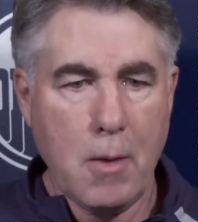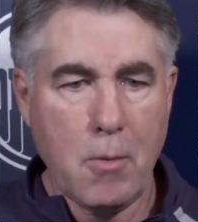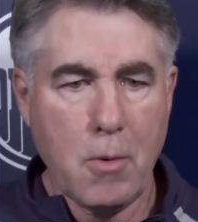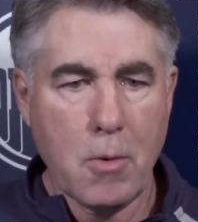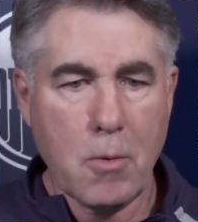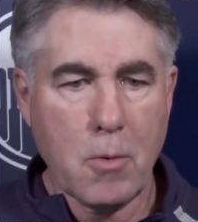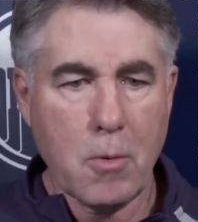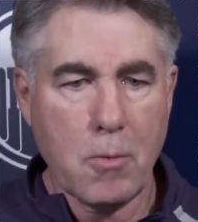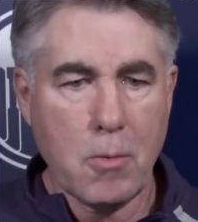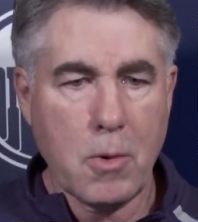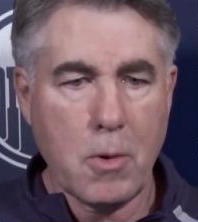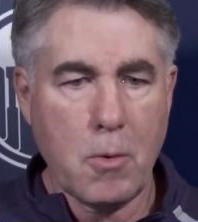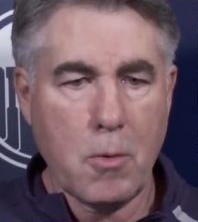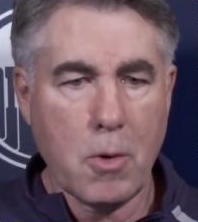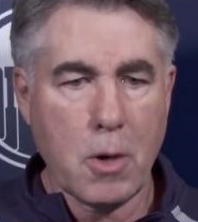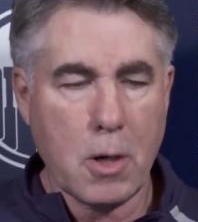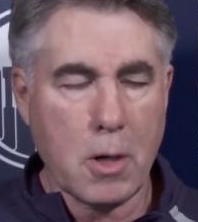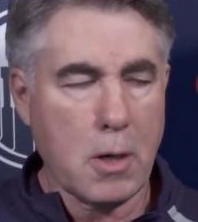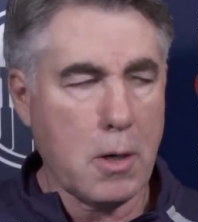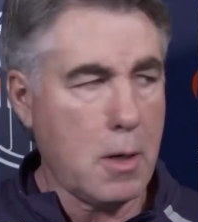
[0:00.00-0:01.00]
Yeah, we're
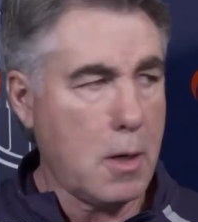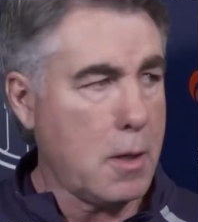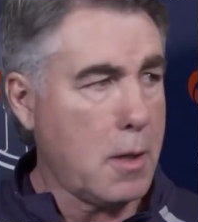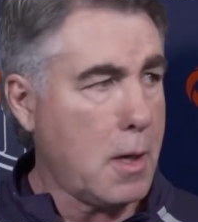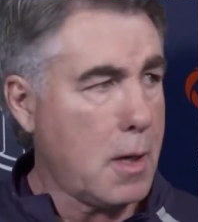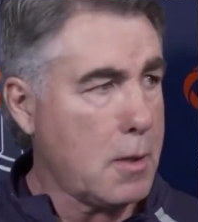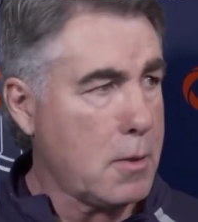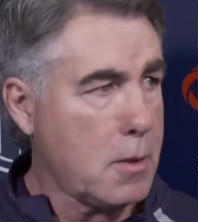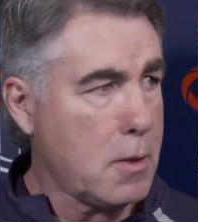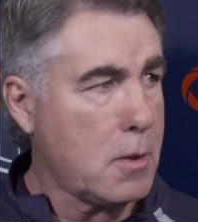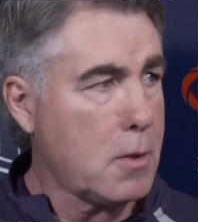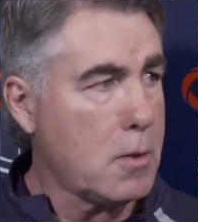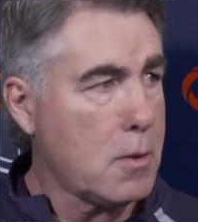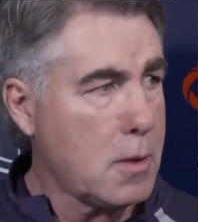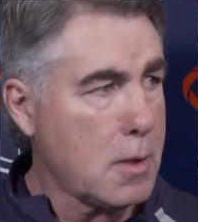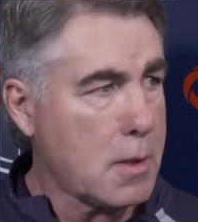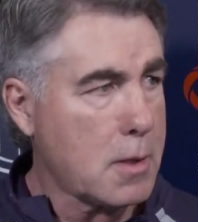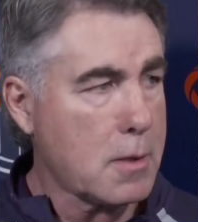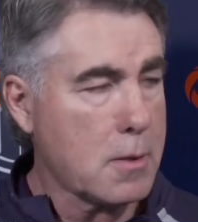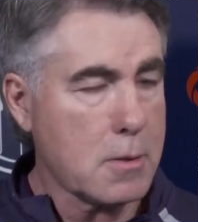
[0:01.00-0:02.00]
working on that, you know.
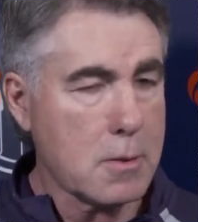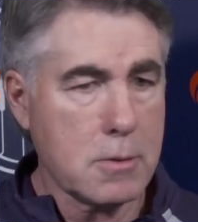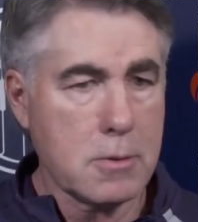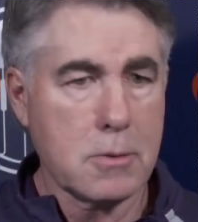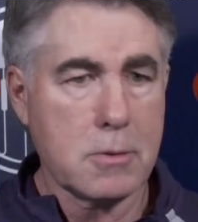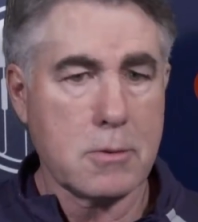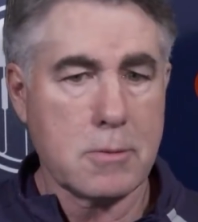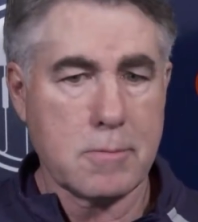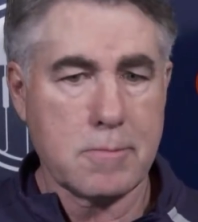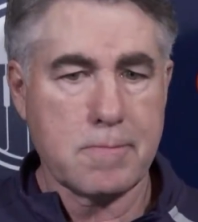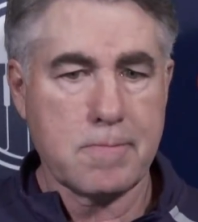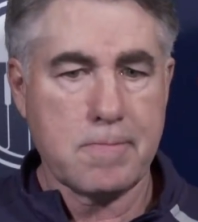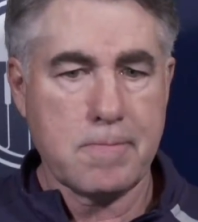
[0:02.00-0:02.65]
Like, there's...